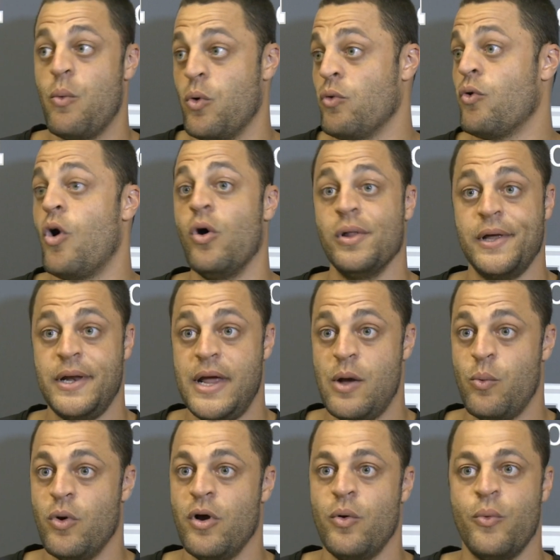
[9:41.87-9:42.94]
We're rolling,
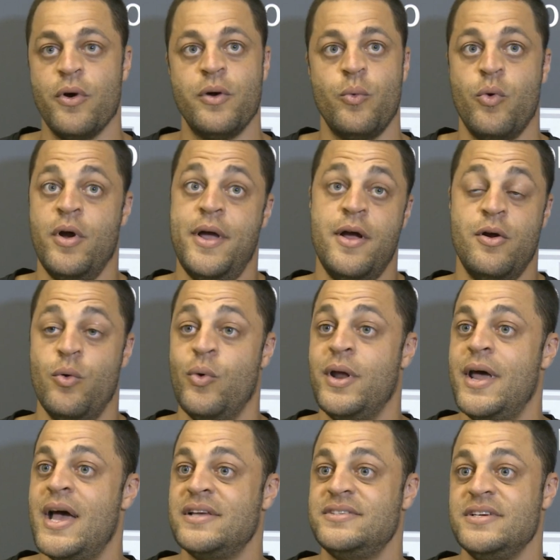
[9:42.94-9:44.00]
and we're, we're, we're here to win
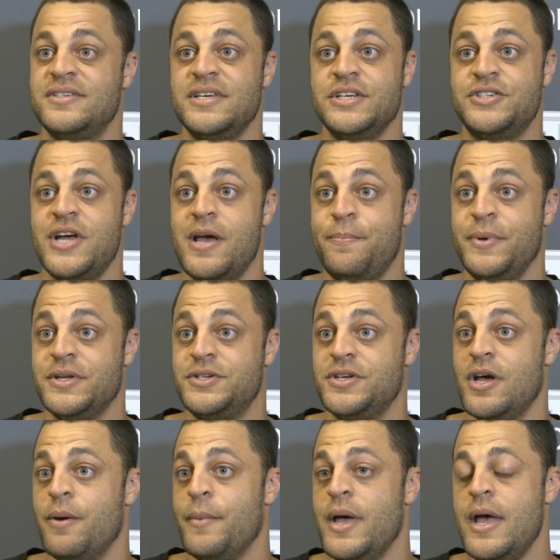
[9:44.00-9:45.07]
an SEC
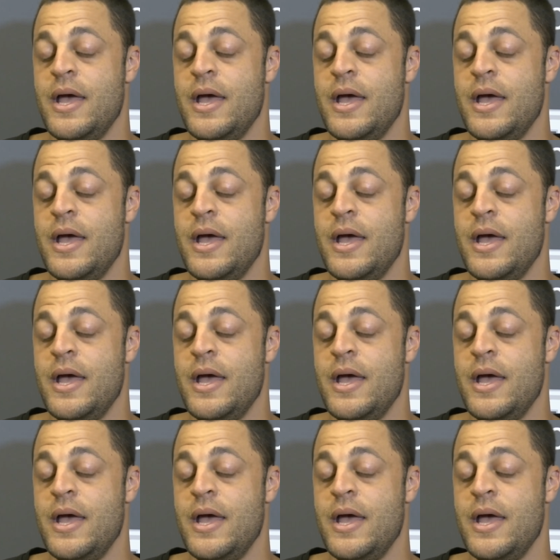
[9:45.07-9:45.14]
championship.